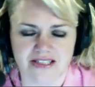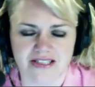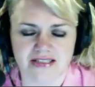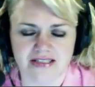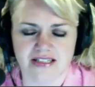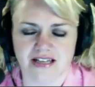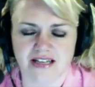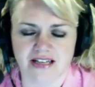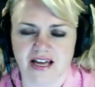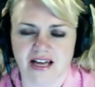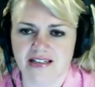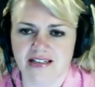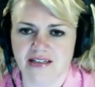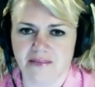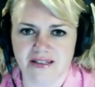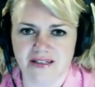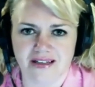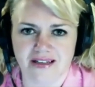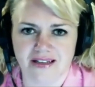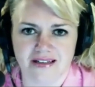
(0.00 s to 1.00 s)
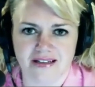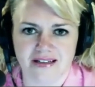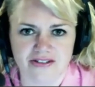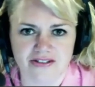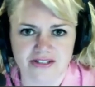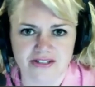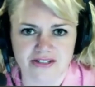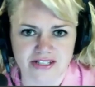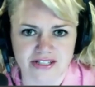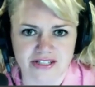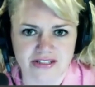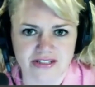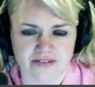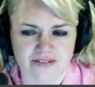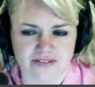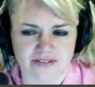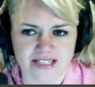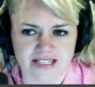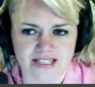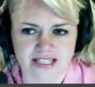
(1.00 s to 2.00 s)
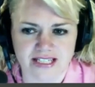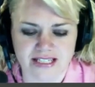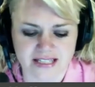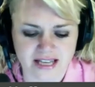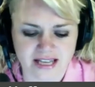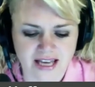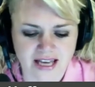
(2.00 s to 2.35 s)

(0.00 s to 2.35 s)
in academic technology services